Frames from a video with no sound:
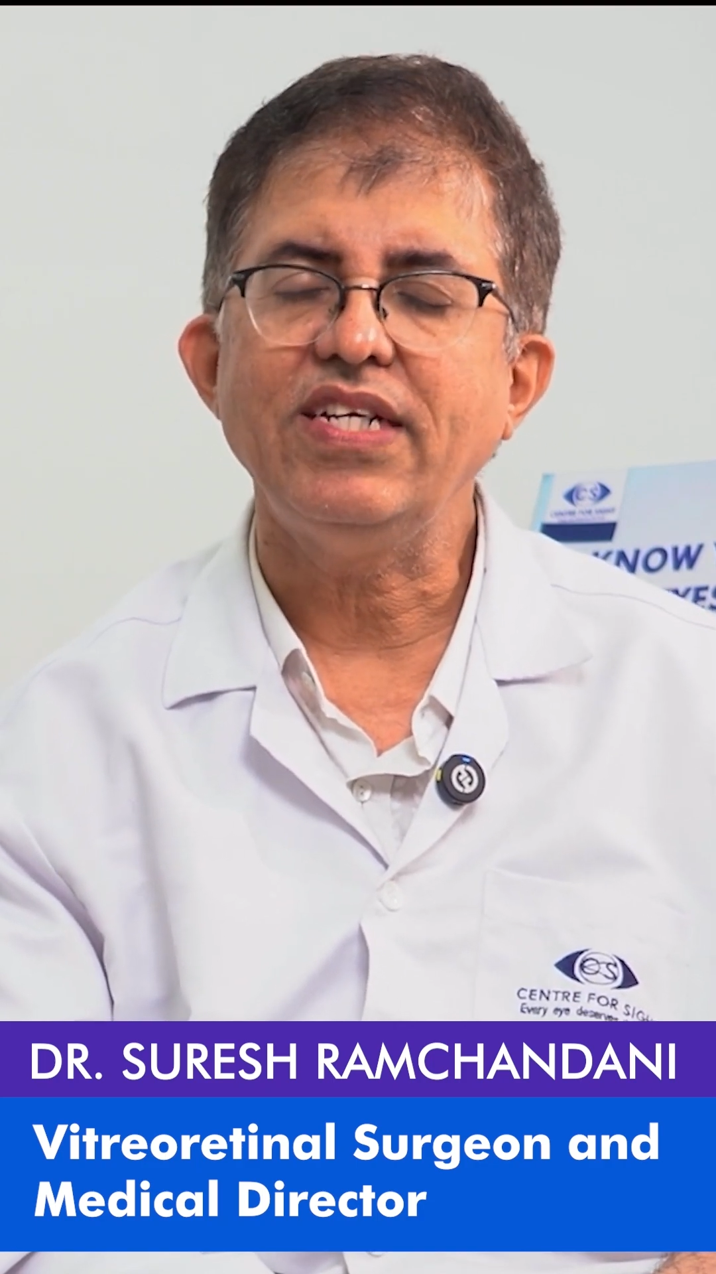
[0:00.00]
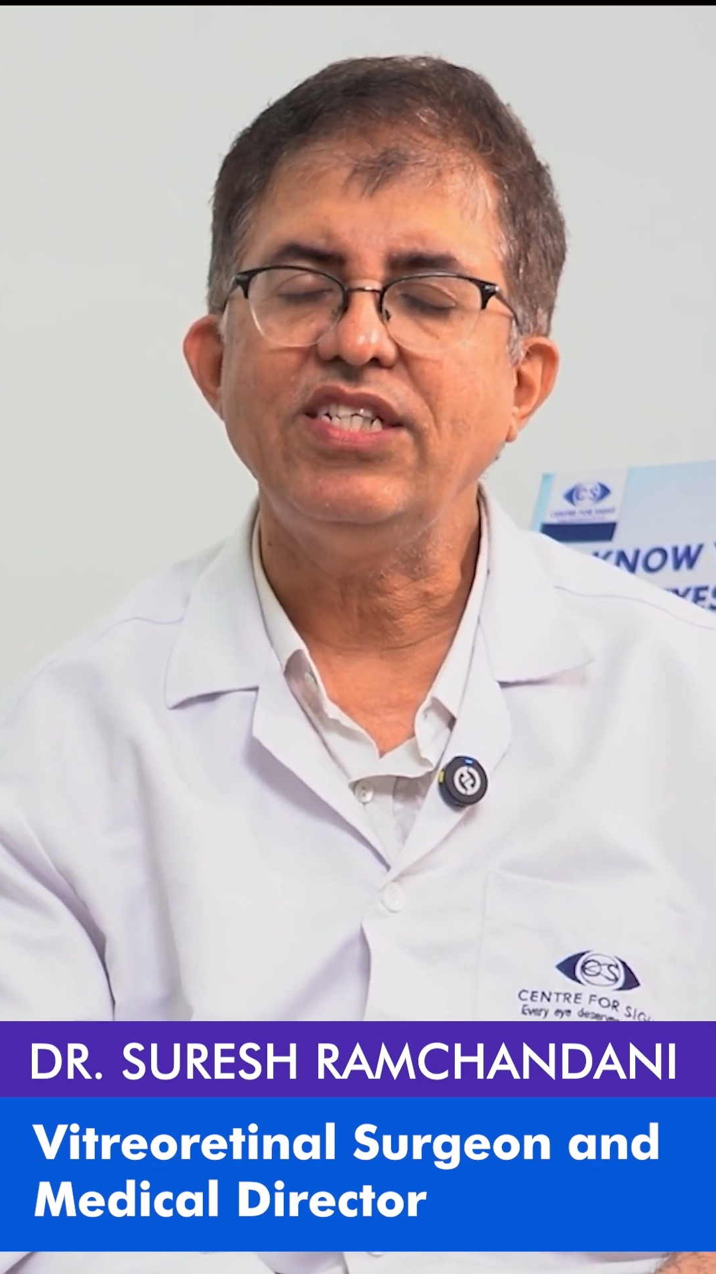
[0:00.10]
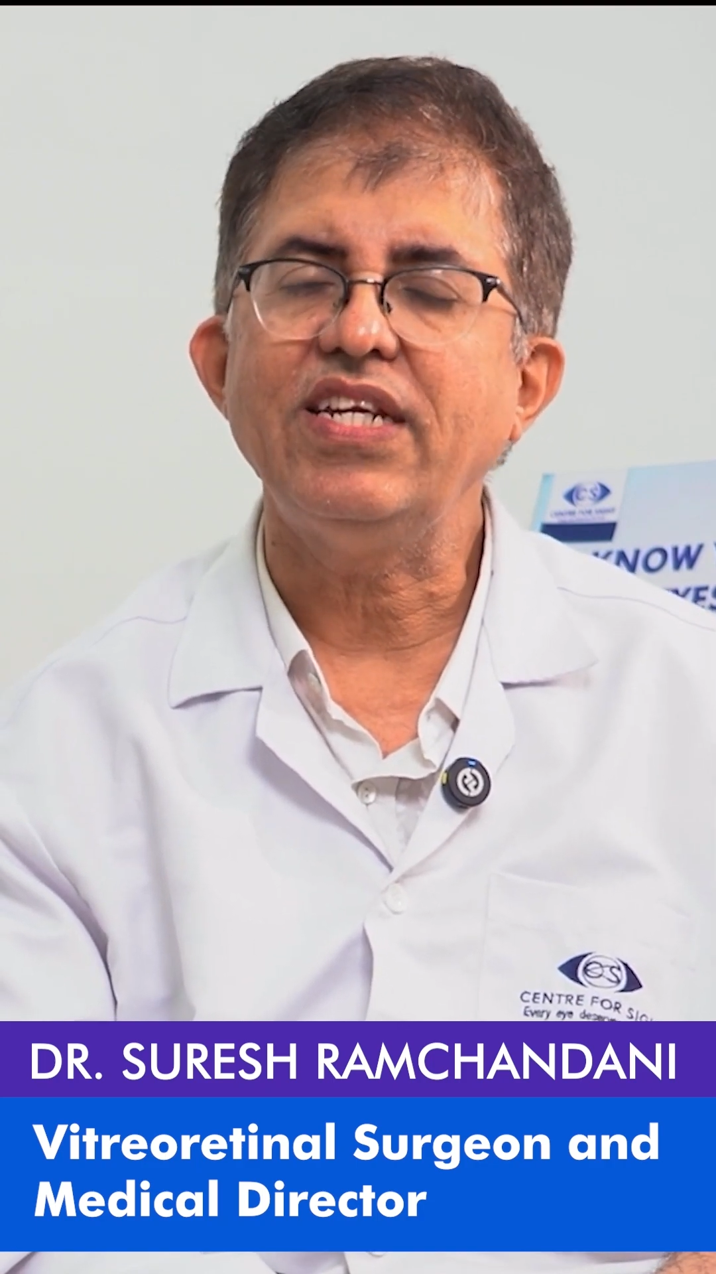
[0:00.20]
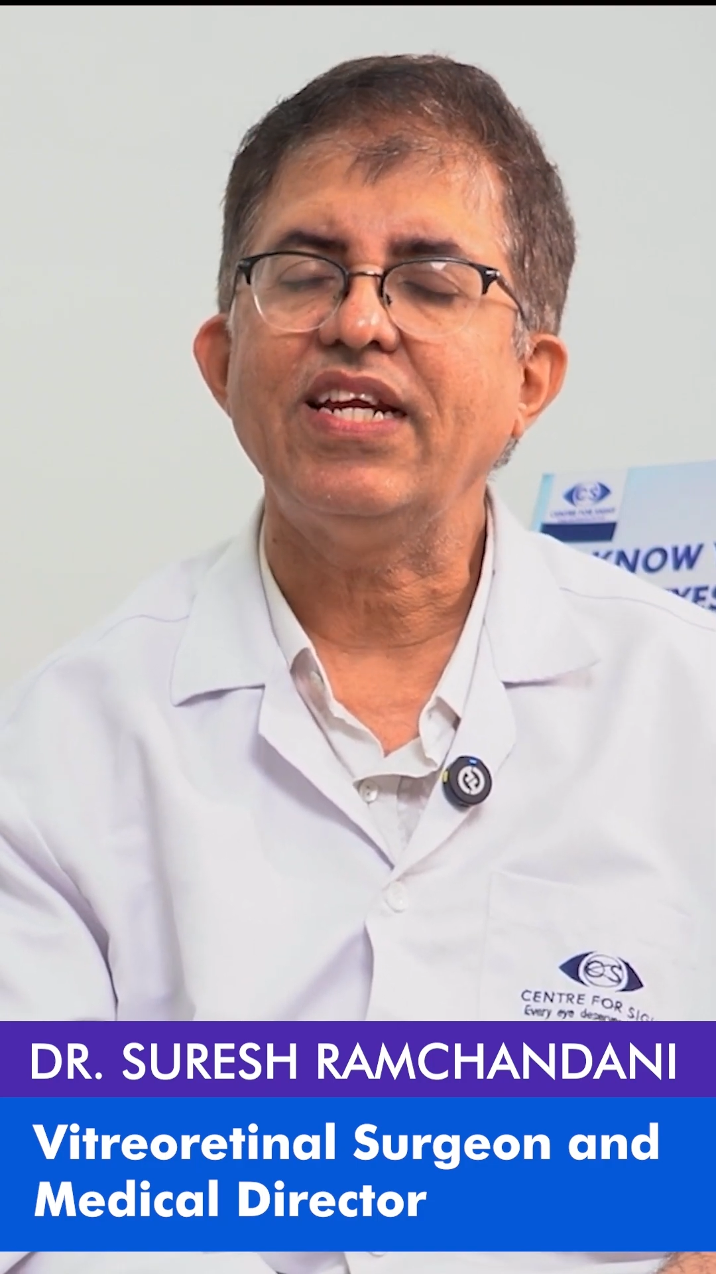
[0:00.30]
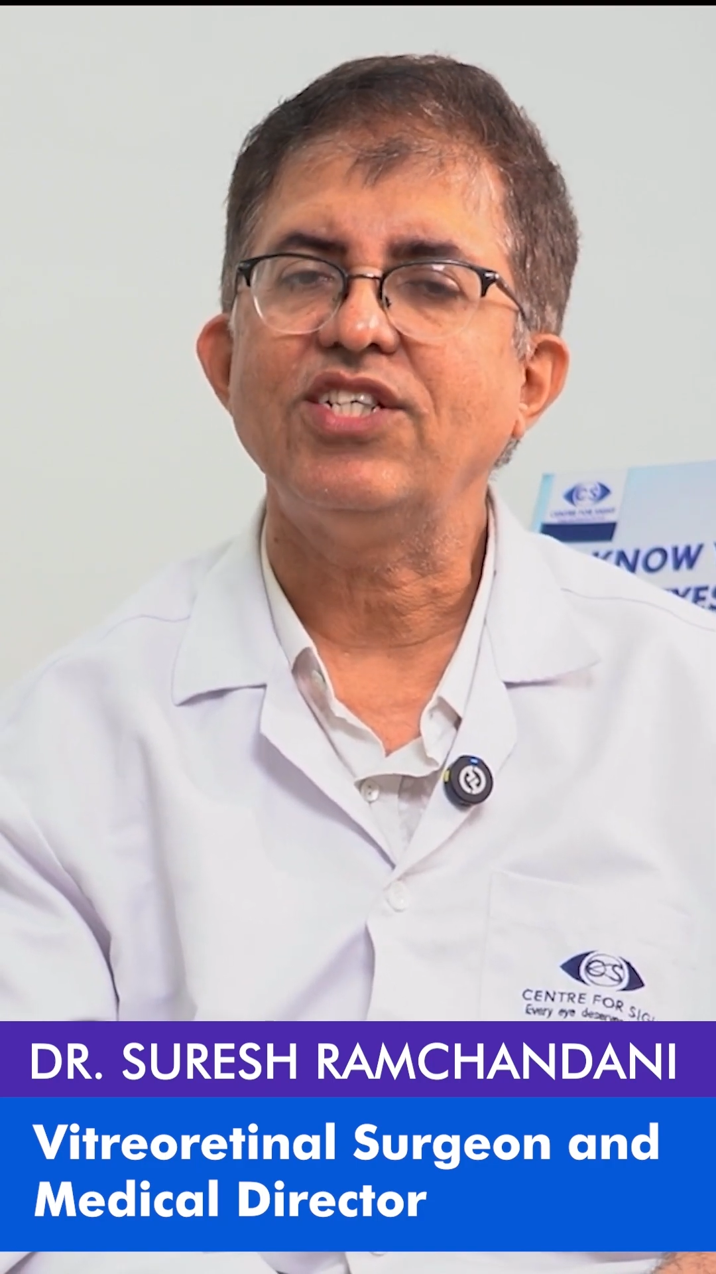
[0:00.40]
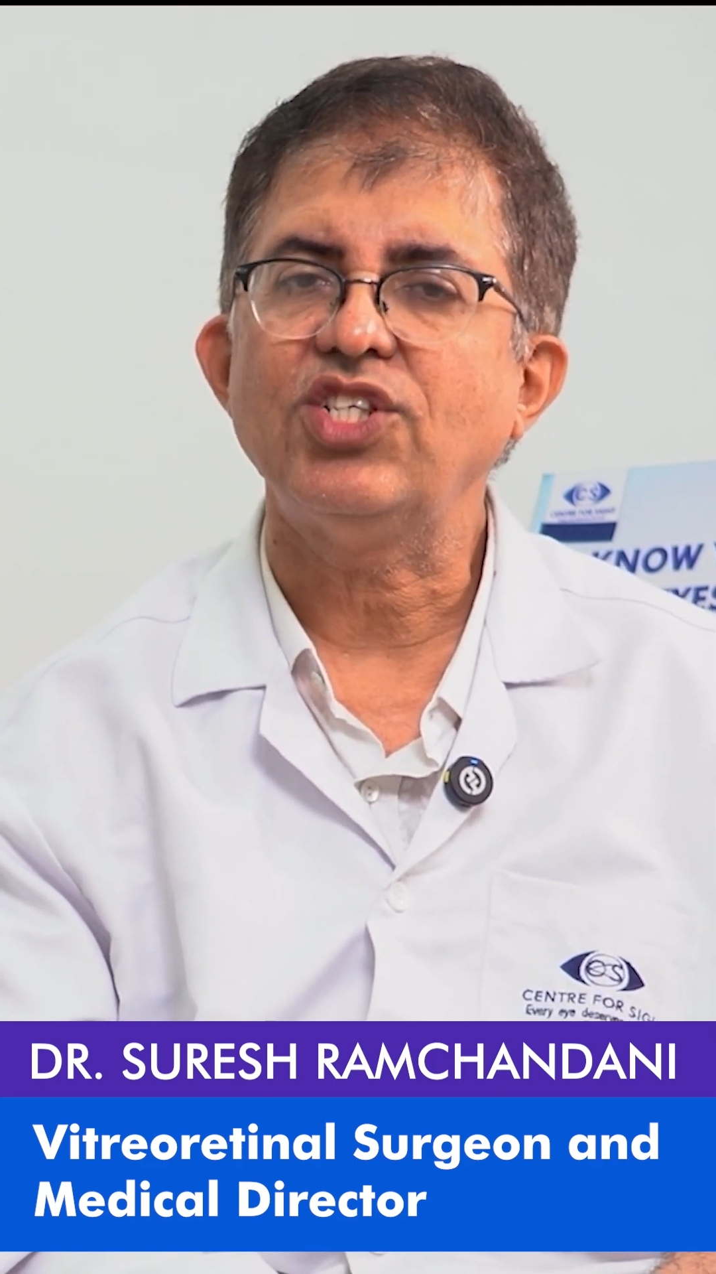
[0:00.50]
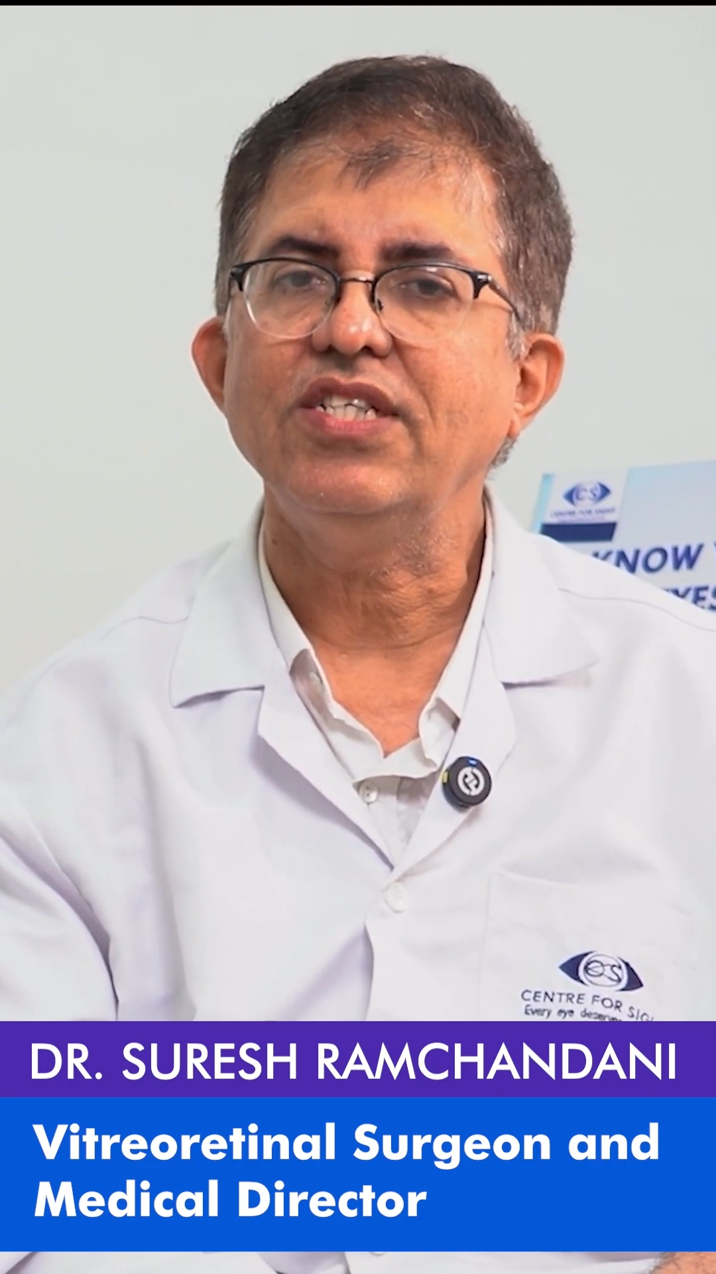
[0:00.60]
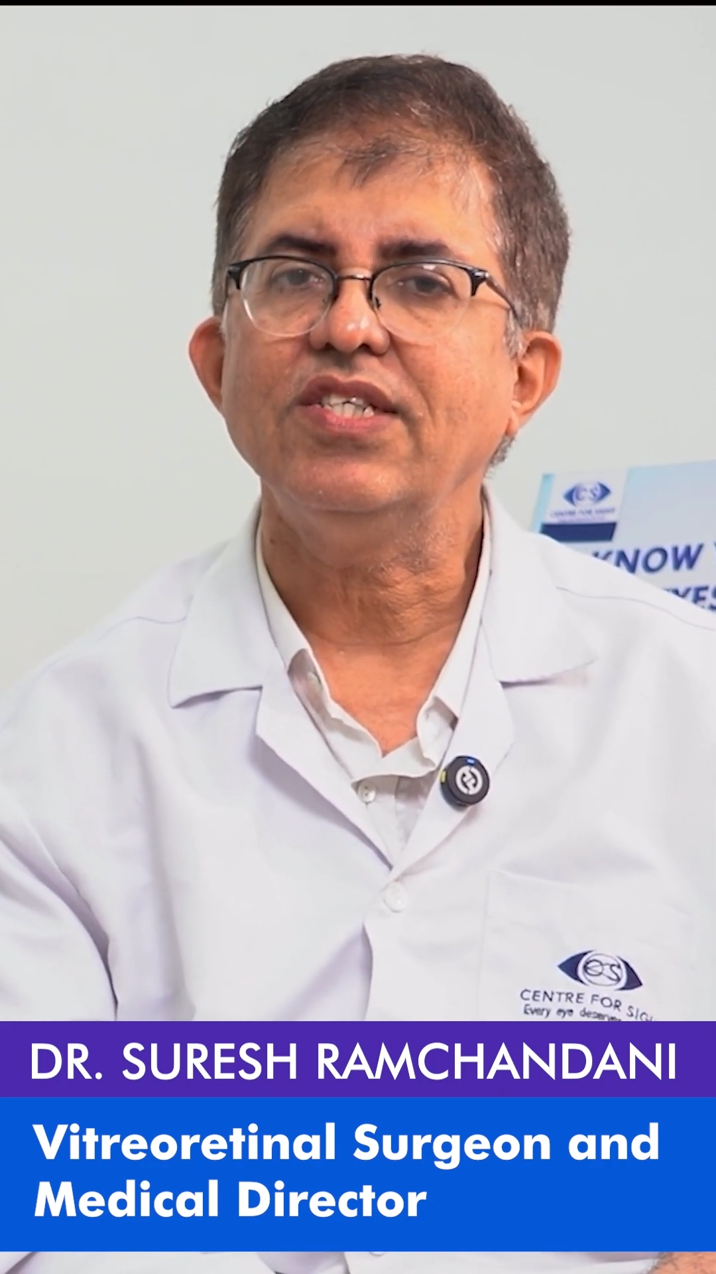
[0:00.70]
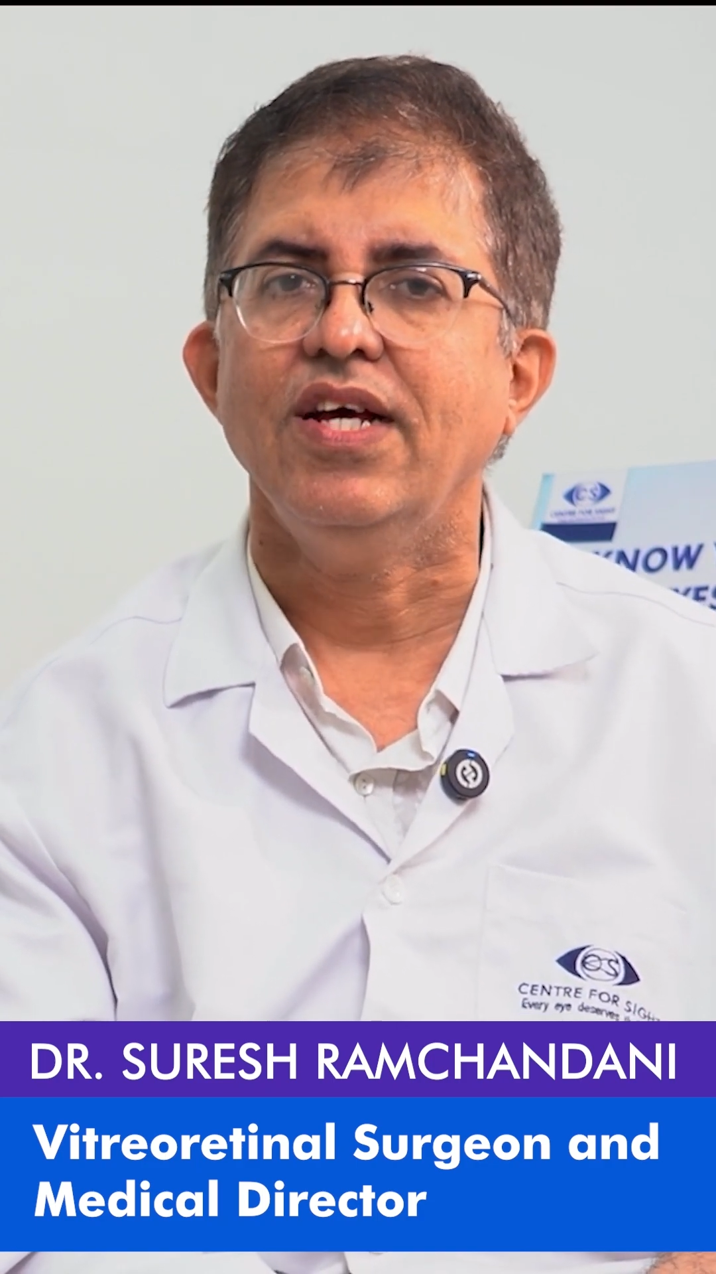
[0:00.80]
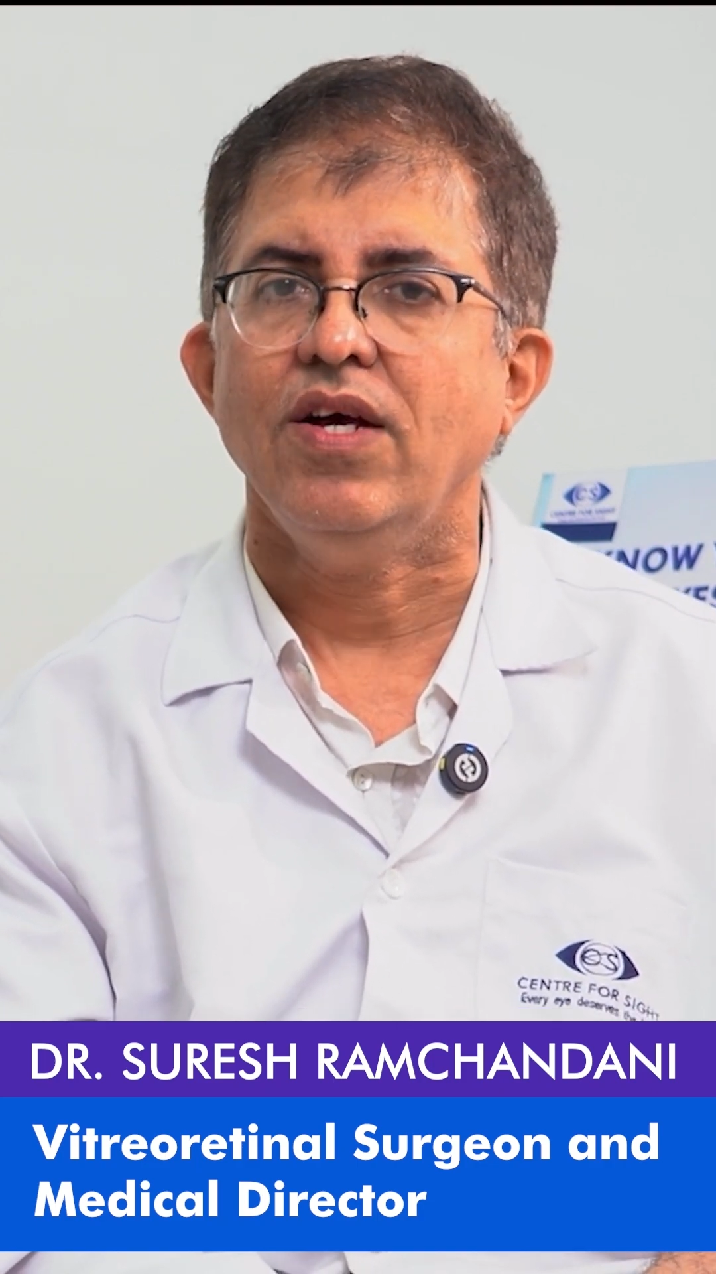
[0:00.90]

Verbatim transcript: degenerations.